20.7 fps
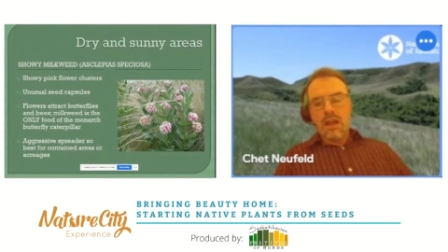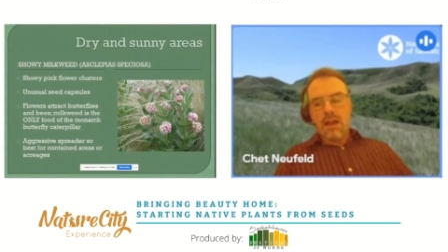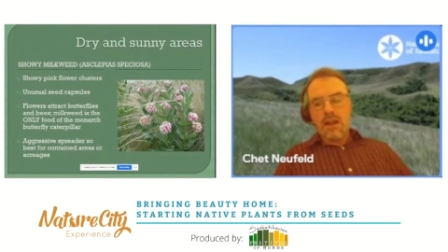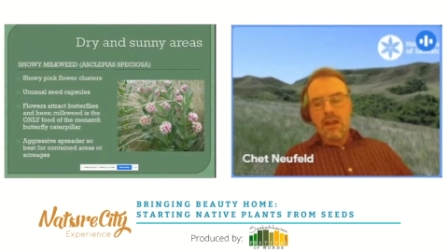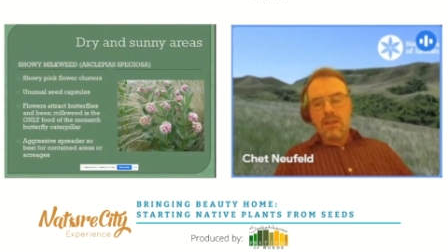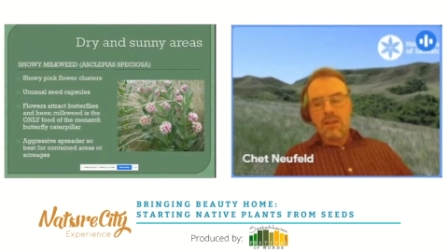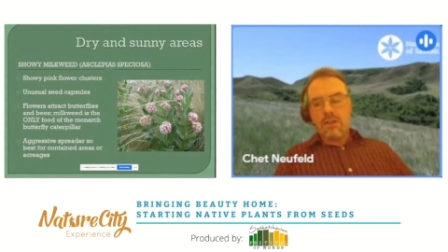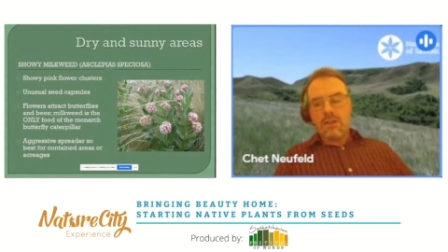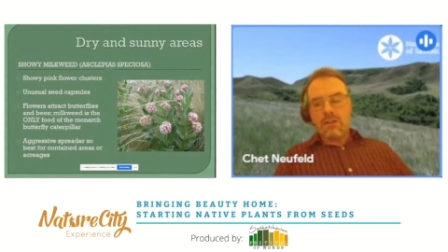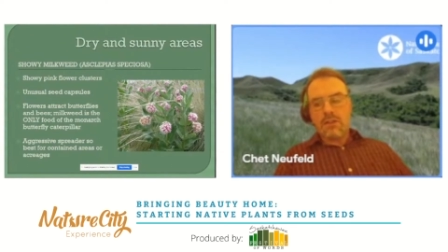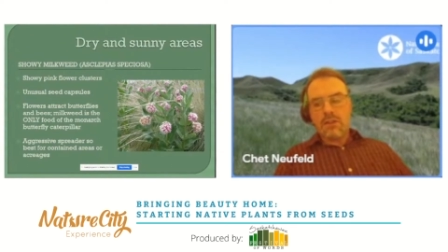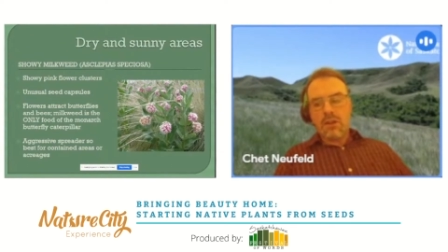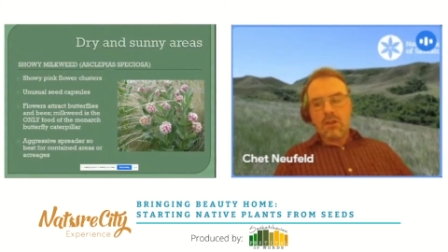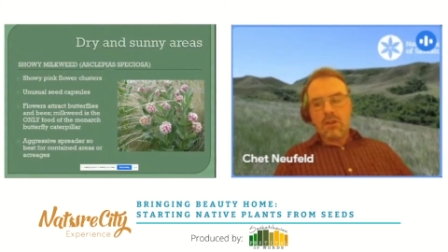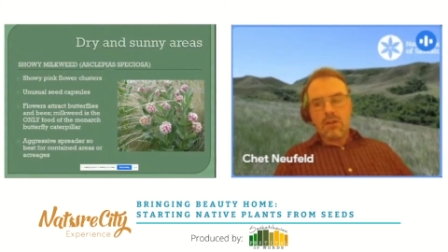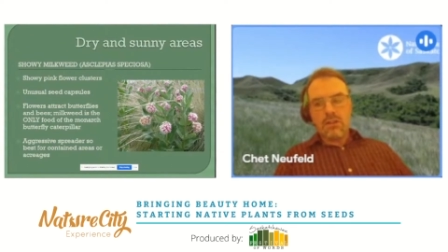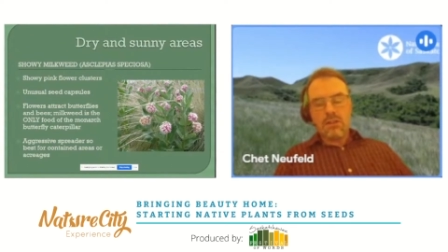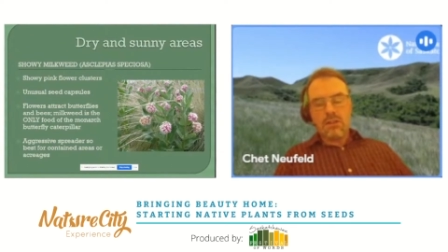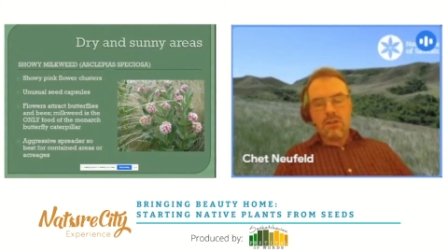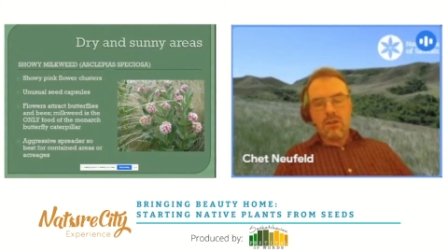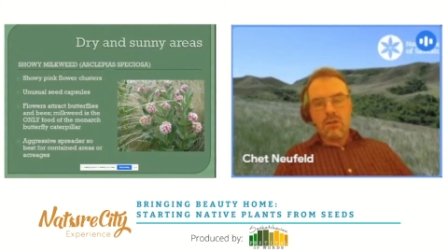There's
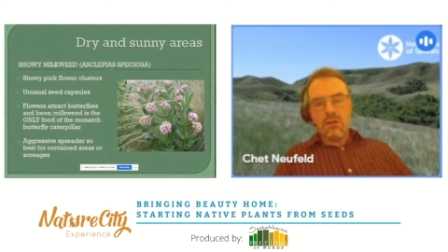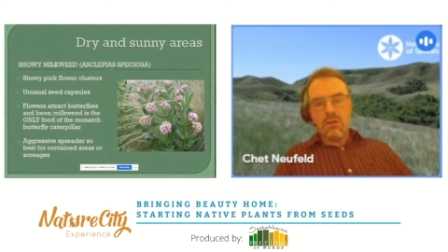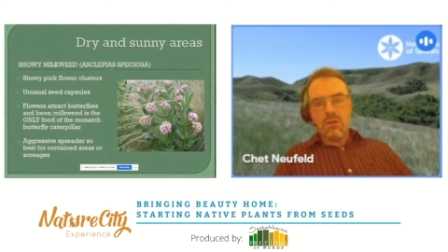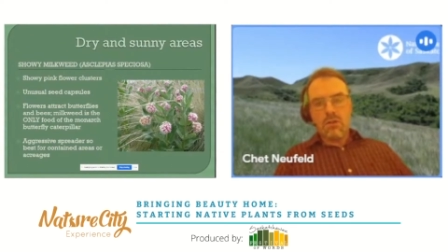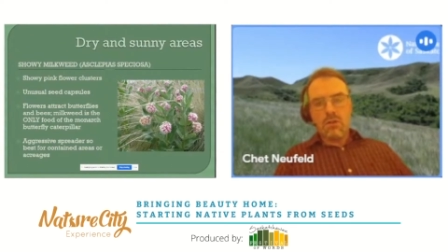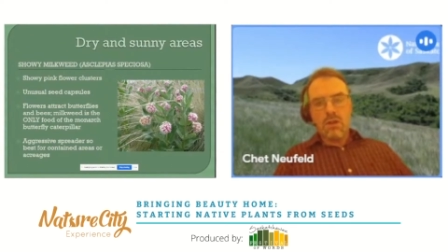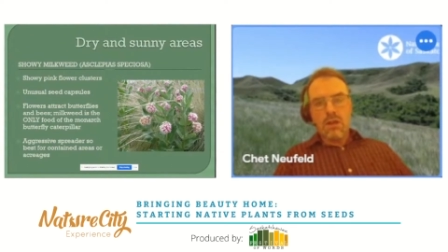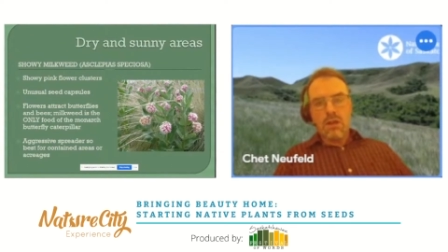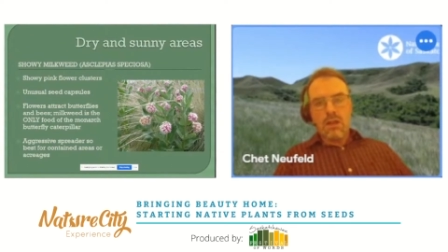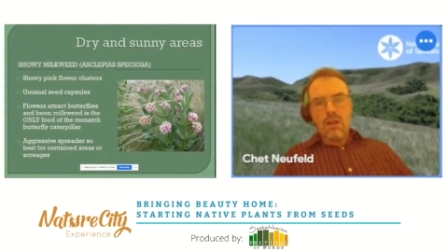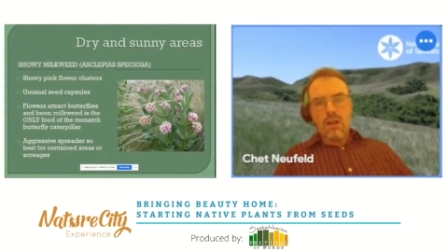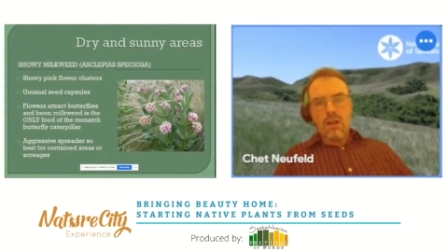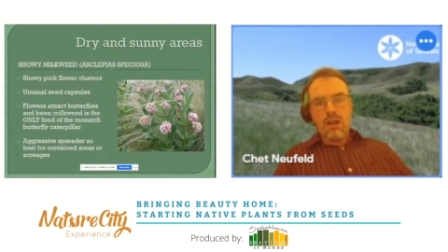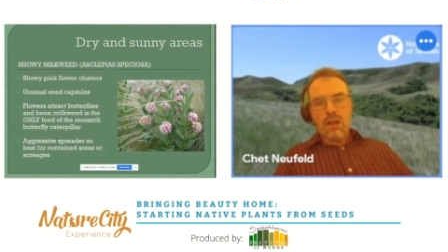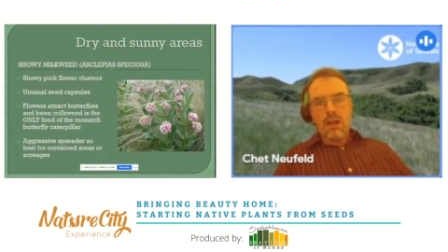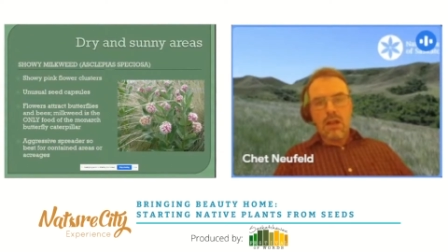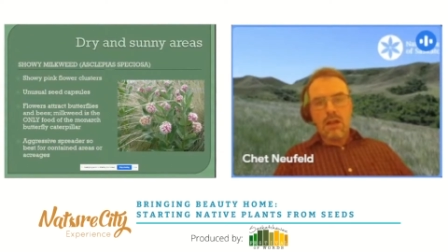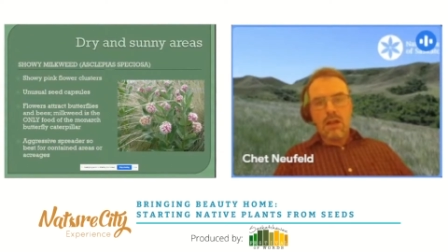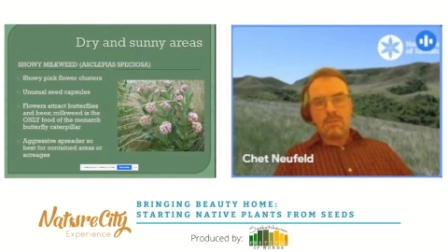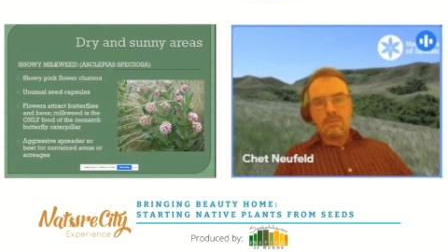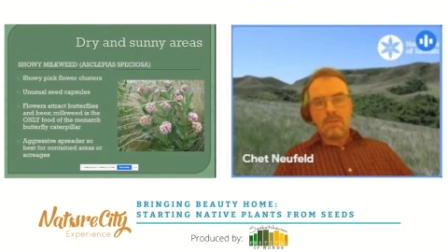also
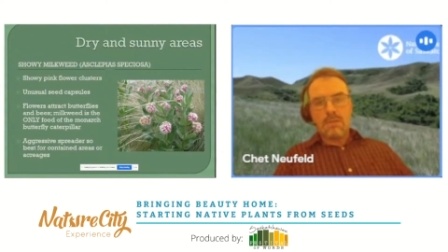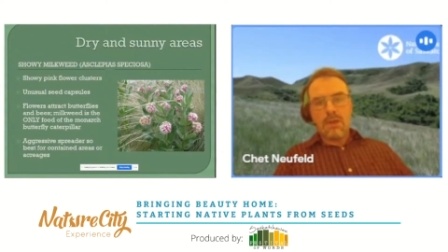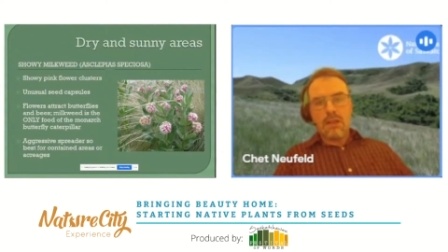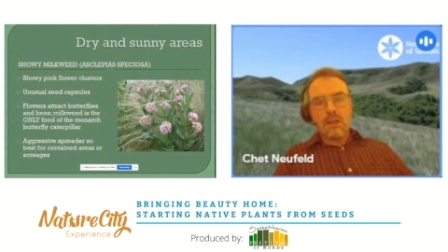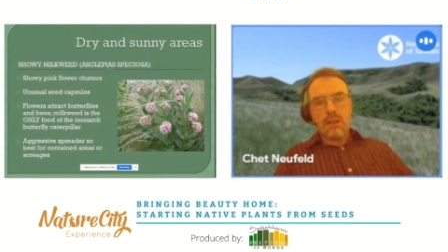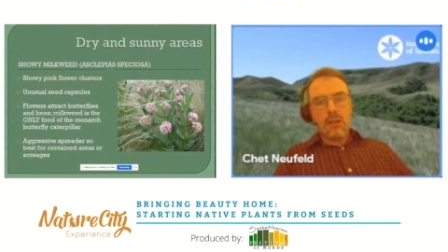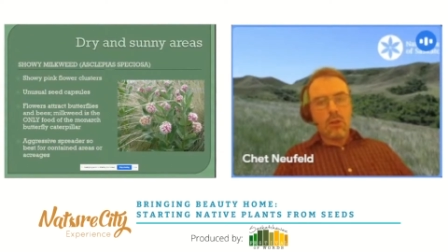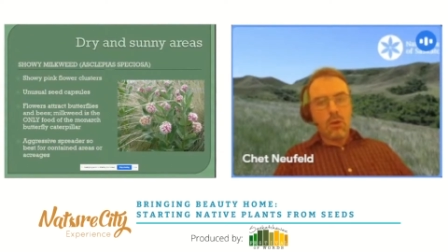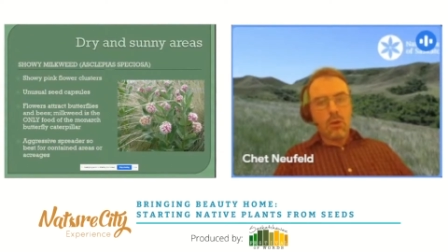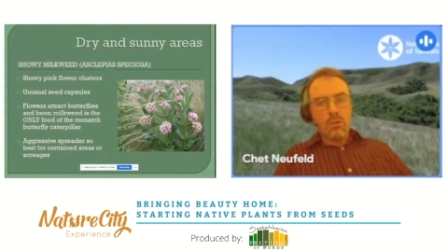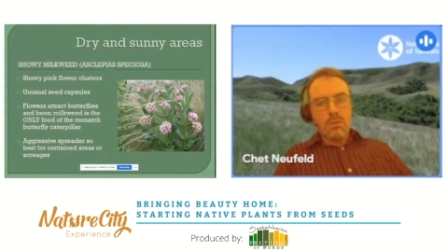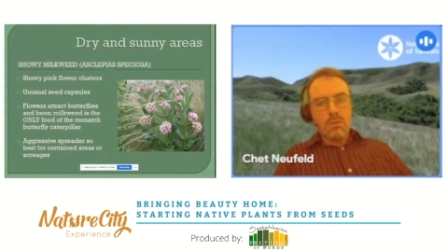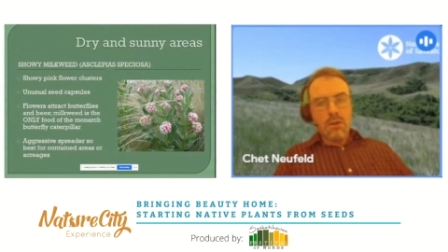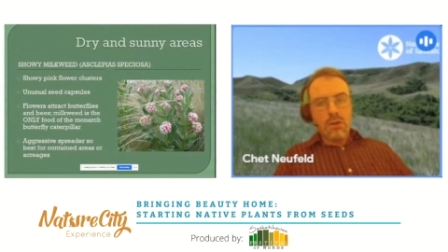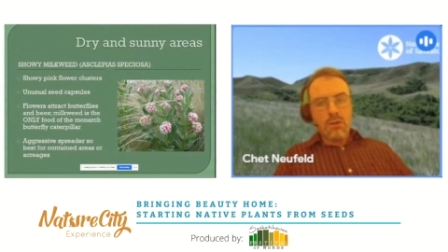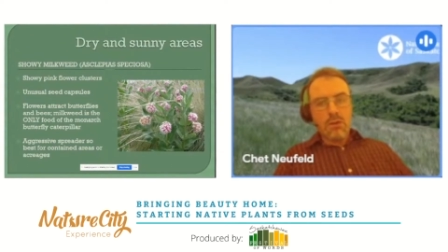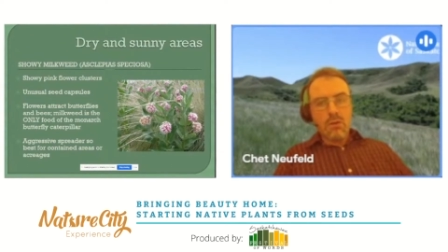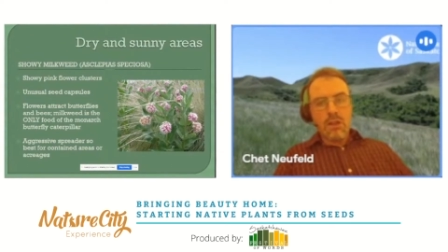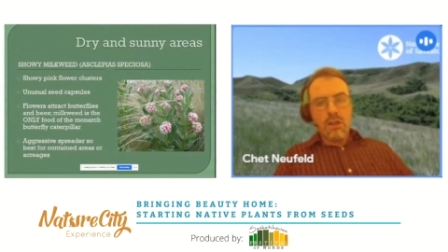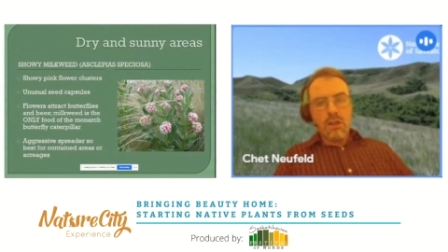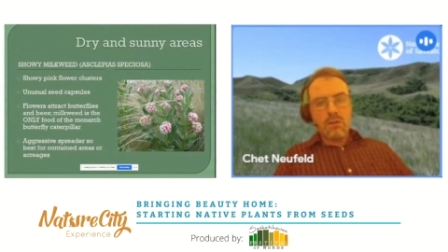low
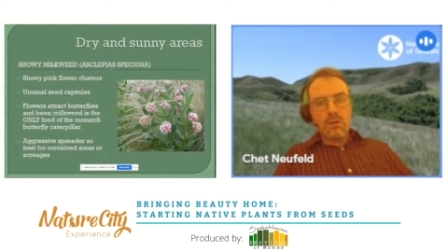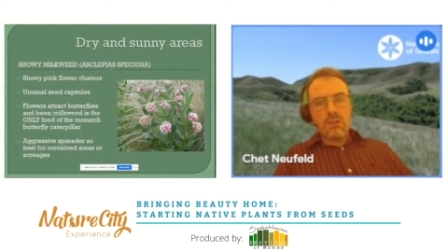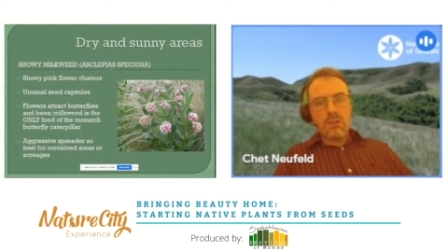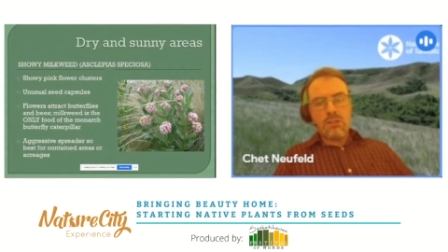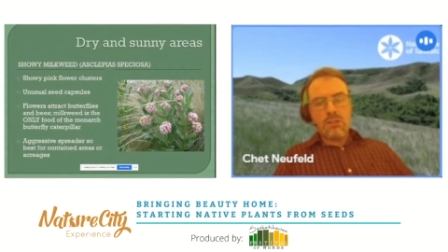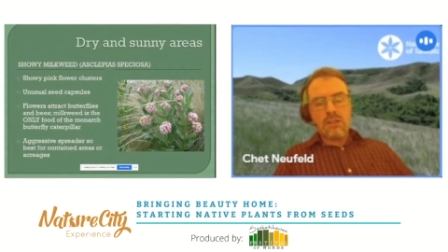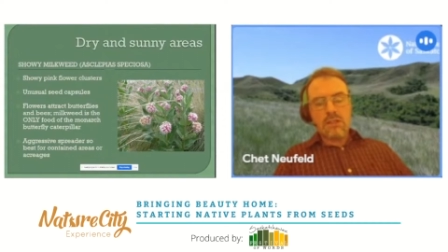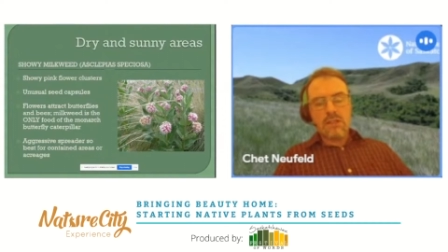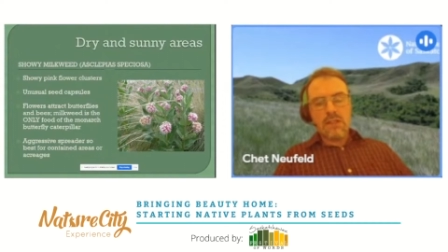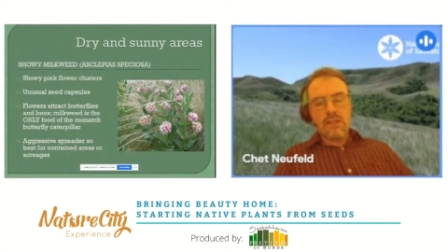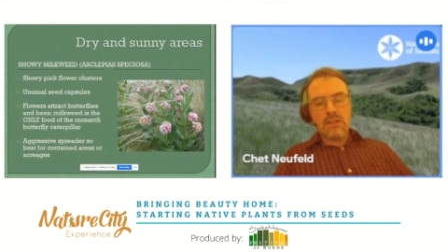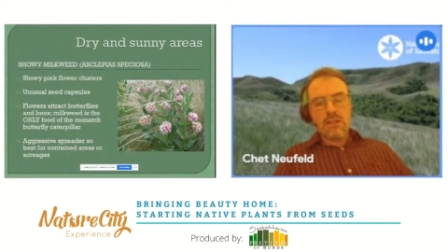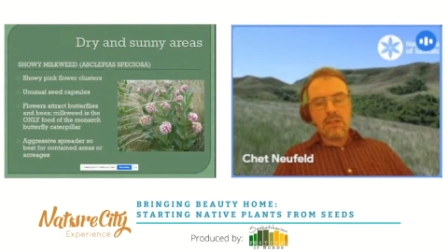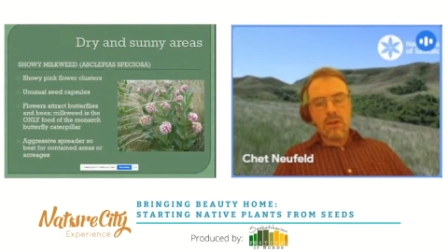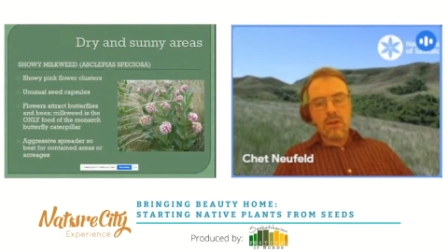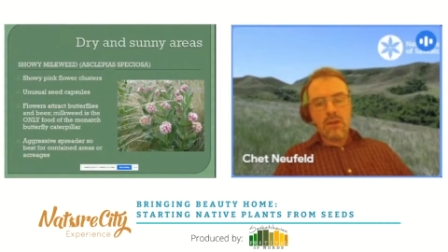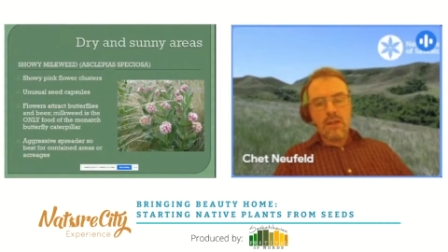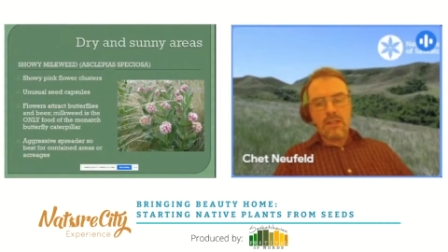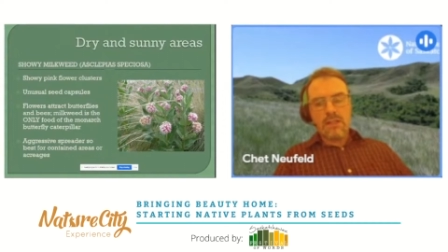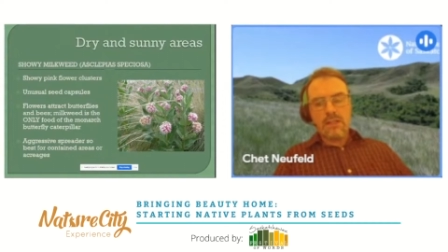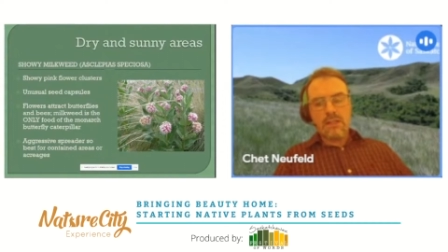milkweed, which is less
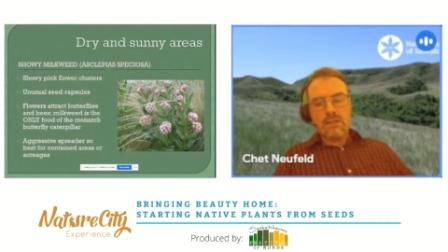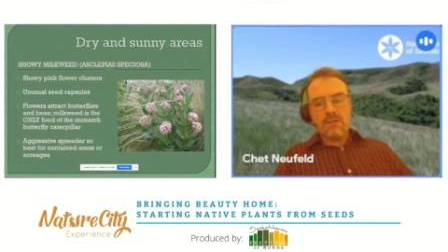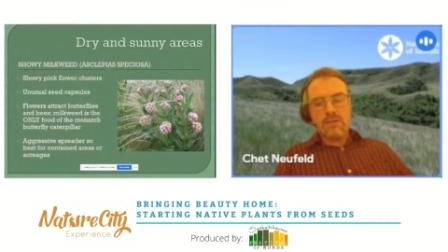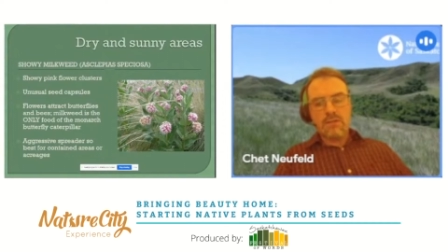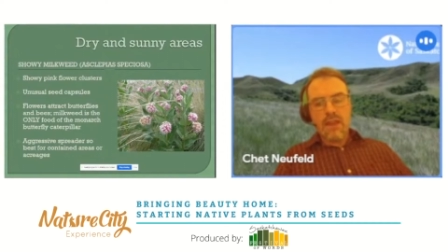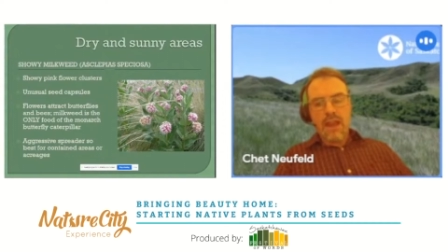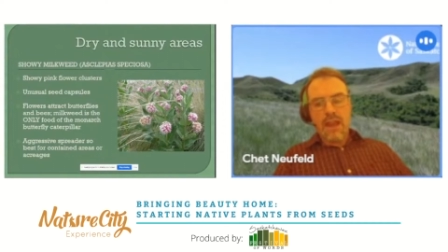aggressive,